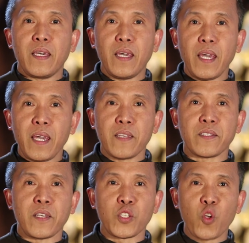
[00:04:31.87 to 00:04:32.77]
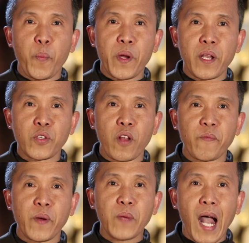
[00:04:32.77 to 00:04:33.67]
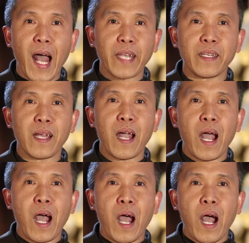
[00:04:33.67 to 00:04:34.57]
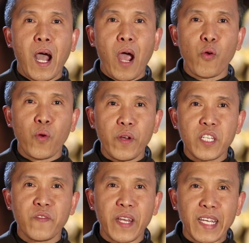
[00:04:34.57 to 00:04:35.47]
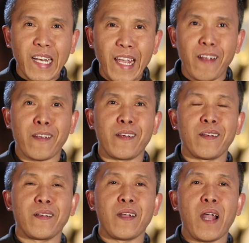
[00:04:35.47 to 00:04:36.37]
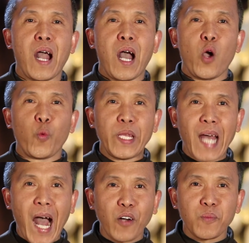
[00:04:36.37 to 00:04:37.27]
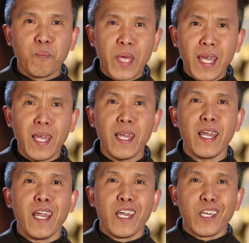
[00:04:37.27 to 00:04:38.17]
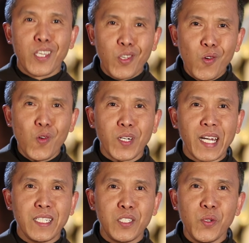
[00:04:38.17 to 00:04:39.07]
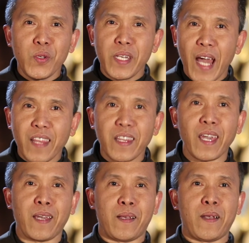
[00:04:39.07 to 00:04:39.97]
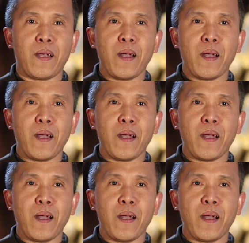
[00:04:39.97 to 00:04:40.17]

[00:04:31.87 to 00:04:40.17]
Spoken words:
is the supernatural help from God. Our Lord is very clear. Without me, you can do nothing.